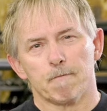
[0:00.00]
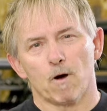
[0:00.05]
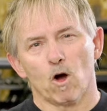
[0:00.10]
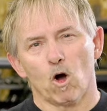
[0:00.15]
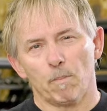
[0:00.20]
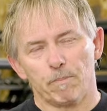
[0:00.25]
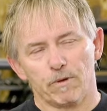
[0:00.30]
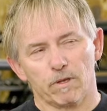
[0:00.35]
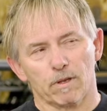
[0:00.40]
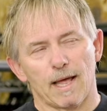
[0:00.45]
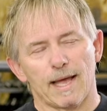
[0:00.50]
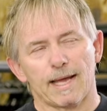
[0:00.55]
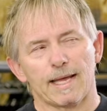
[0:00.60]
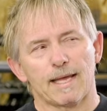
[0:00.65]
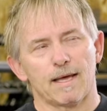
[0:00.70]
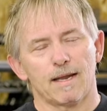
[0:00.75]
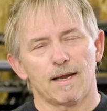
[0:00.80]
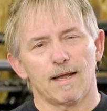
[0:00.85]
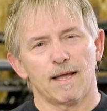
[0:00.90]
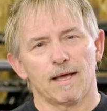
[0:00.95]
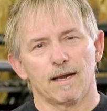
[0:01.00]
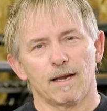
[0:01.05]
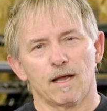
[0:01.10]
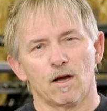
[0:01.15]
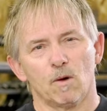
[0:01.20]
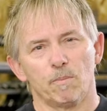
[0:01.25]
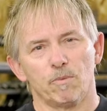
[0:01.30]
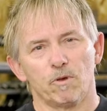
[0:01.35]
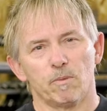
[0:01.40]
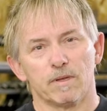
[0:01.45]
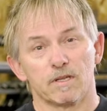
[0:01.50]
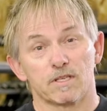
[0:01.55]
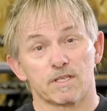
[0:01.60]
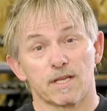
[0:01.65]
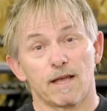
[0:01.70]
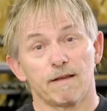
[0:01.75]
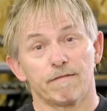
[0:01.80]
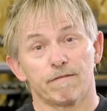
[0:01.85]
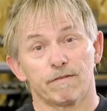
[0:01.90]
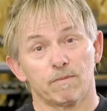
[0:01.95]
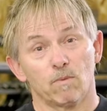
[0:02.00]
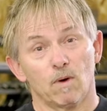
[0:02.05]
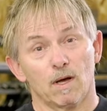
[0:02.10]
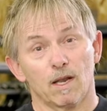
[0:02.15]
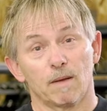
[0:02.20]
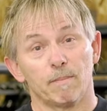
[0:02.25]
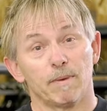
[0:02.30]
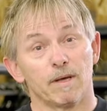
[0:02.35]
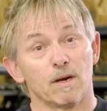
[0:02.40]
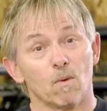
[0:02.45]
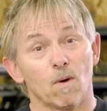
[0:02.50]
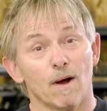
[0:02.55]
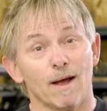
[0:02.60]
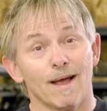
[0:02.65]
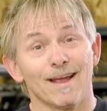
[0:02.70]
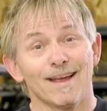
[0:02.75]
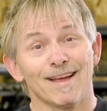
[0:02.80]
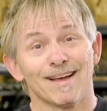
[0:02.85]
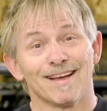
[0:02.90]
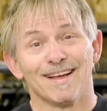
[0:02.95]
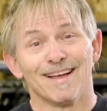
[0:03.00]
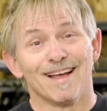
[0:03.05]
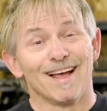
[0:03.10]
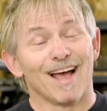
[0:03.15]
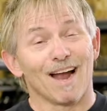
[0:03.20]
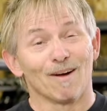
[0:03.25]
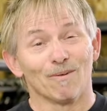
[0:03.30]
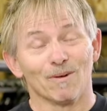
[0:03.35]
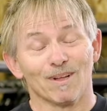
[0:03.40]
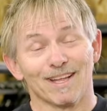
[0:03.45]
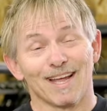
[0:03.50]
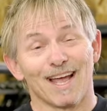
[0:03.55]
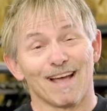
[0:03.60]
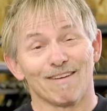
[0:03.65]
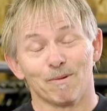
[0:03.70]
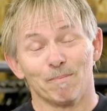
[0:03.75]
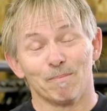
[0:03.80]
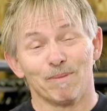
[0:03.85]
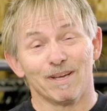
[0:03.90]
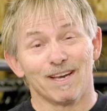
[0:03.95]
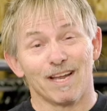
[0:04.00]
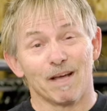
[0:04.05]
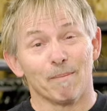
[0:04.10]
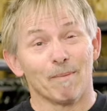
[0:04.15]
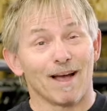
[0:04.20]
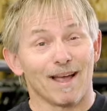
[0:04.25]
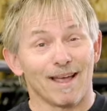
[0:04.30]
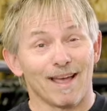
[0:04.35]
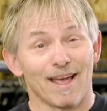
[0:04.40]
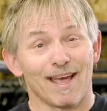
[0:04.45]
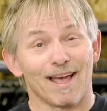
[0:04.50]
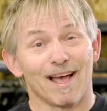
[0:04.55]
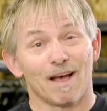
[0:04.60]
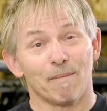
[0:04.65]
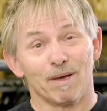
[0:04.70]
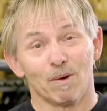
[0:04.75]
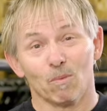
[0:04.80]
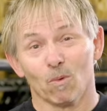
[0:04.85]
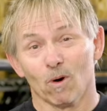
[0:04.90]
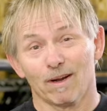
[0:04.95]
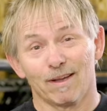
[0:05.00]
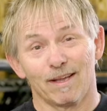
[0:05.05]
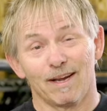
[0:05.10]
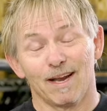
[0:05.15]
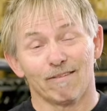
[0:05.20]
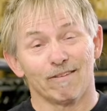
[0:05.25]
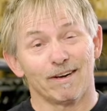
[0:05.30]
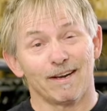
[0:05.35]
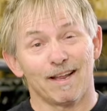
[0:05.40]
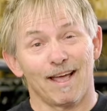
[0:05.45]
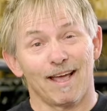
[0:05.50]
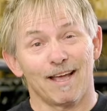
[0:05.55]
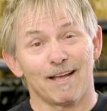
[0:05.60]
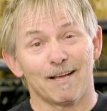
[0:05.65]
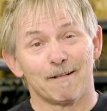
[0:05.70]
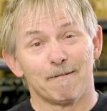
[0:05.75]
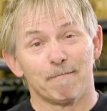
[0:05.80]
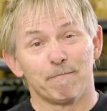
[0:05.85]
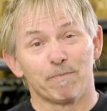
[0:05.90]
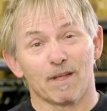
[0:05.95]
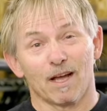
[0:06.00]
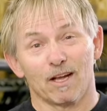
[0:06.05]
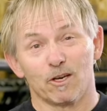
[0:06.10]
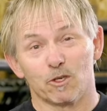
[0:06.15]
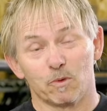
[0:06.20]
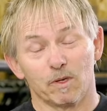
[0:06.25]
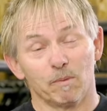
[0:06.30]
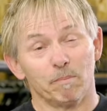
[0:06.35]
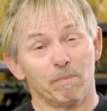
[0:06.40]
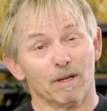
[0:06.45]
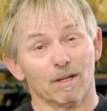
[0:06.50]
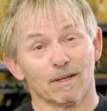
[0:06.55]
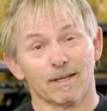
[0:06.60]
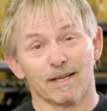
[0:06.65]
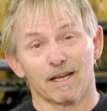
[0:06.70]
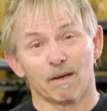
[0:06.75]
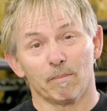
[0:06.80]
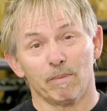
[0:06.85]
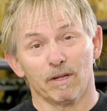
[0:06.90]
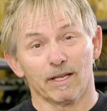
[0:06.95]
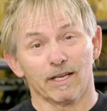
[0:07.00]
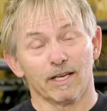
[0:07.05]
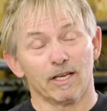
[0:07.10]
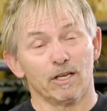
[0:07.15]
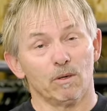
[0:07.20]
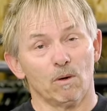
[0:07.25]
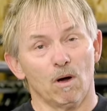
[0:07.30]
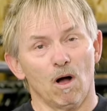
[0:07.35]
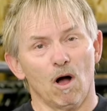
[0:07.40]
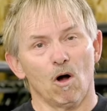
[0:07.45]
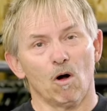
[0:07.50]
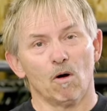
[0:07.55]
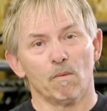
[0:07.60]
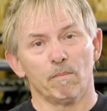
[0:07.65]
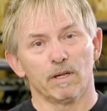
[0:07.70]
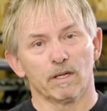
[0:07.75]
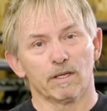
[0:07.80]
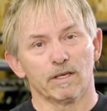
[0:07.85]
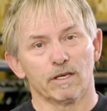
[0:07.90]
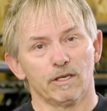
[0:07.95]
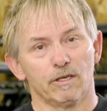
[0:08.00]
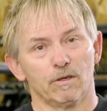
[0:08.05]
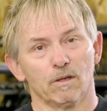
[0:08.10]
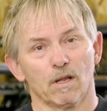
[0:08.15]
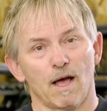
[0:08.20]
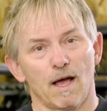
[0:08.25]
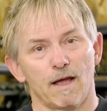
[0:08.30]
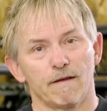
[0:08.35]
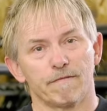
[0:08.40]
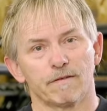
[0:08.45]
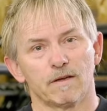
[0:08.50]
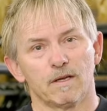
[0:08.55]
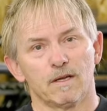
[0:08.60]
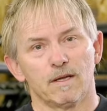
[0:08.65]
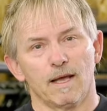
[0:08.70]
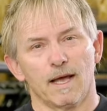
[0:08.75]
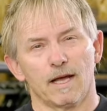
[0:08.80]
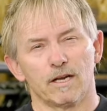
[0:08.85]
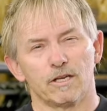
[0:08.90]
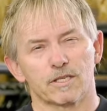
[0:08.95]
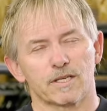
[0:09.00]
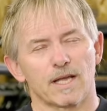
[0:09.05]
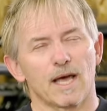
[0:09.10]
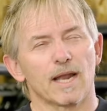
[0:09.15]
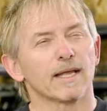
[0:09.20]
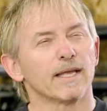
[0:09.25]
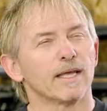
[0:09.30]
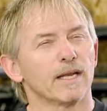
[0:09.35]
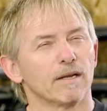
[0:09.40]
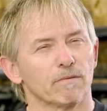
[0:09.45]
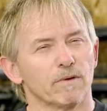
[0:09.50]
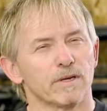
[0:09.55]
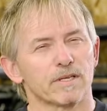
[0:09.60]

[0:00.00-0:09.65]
Hope you like it, and I hope you've been safe while I've been away. I really haven't been MIA. I've been working every day. I've just been building a new home, building a new life, and just kind of getting